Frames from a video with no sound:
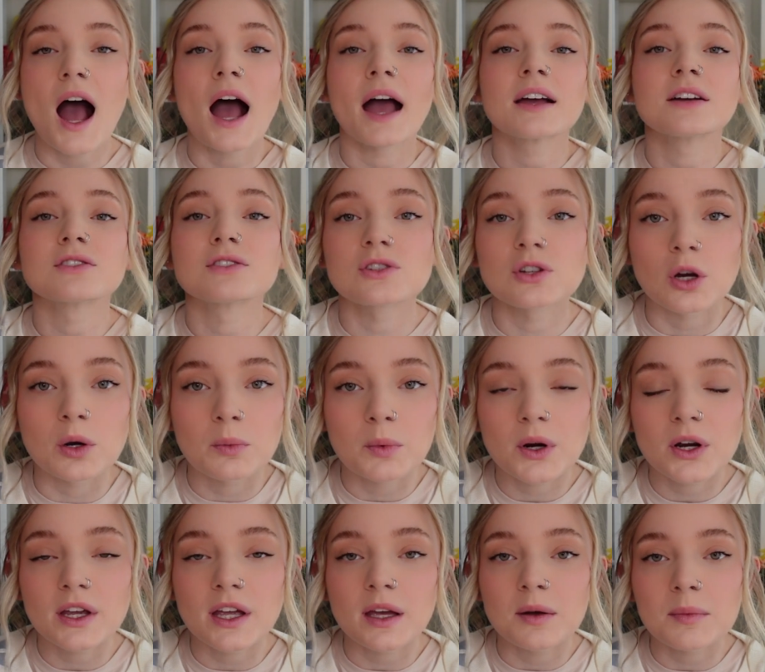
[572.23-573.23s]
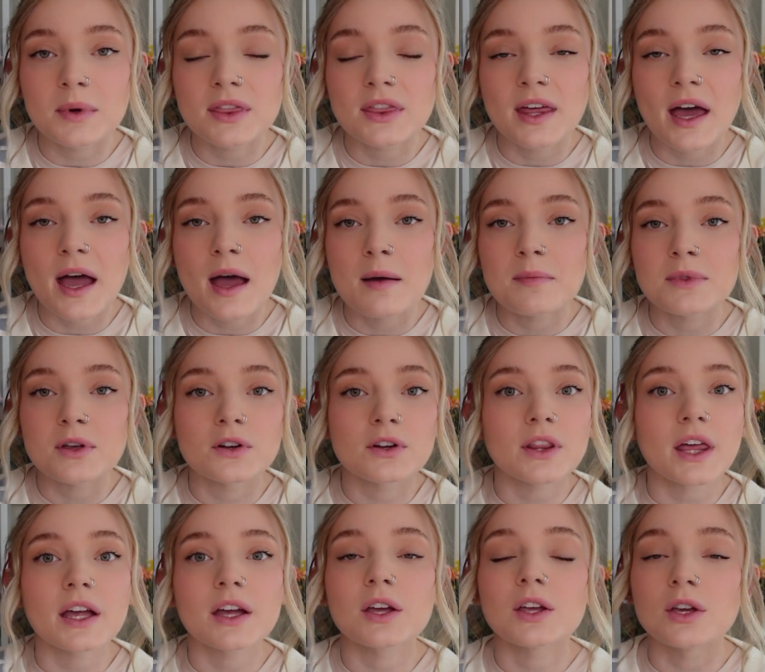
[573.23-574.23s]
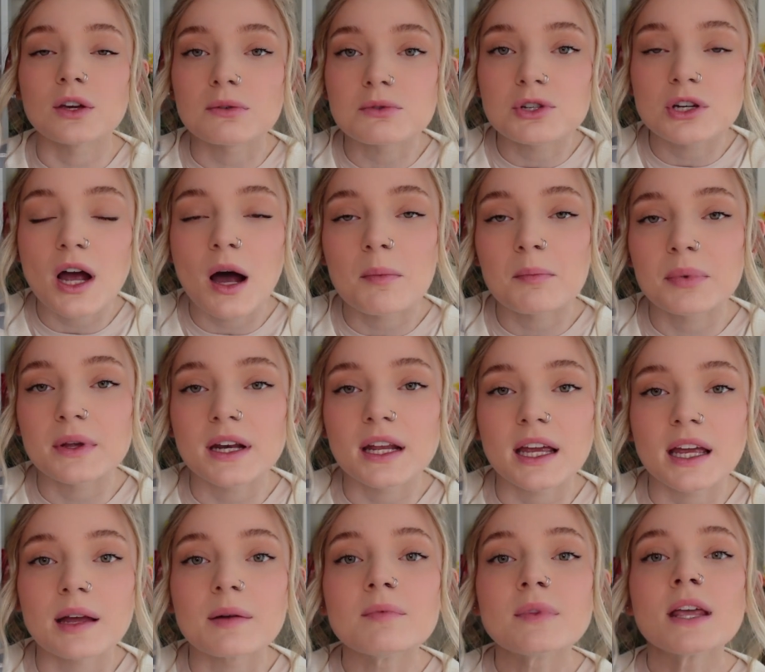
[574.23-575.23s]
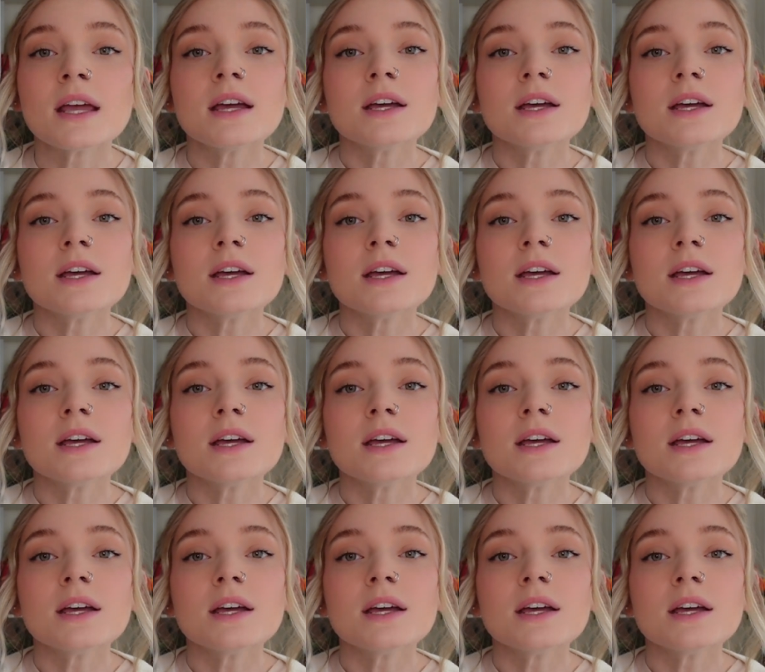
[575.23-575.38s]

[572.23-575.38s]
I could start working with them. They're like a huge company.